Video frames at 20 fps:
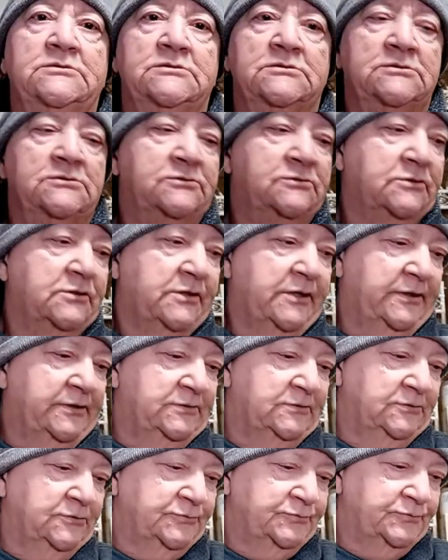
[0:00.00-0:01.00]
so we
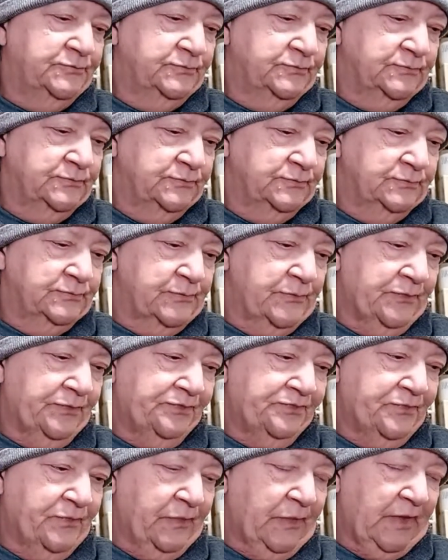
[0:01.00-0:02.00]
can't just
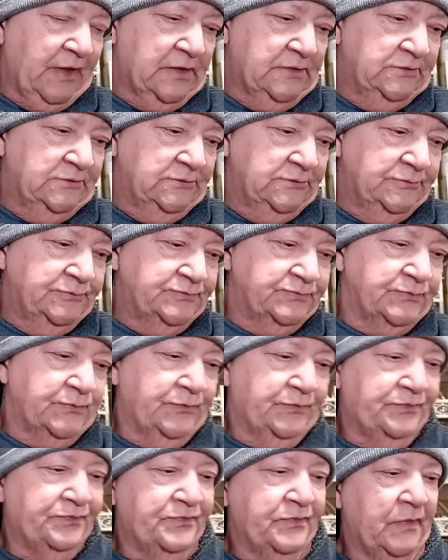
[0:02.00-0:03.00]
tell you
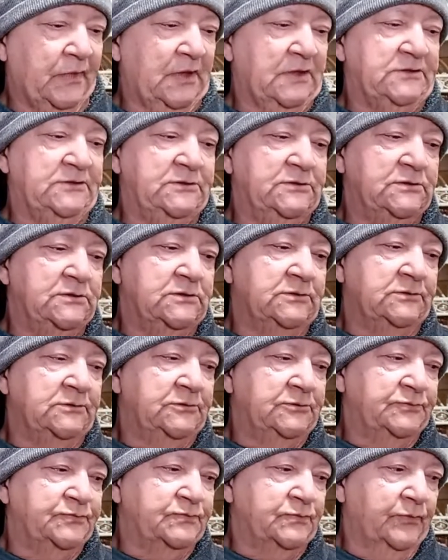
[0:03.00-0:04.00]
your
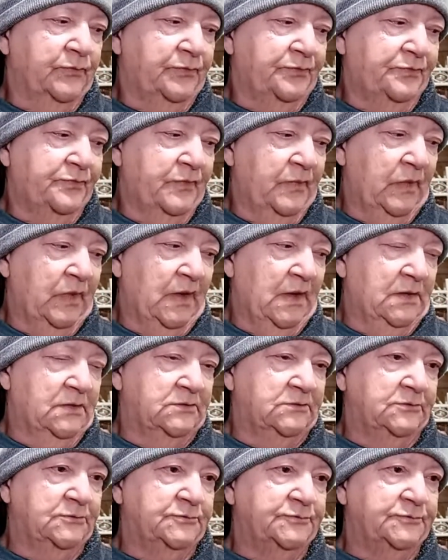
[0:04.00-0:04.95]
shipping is going to be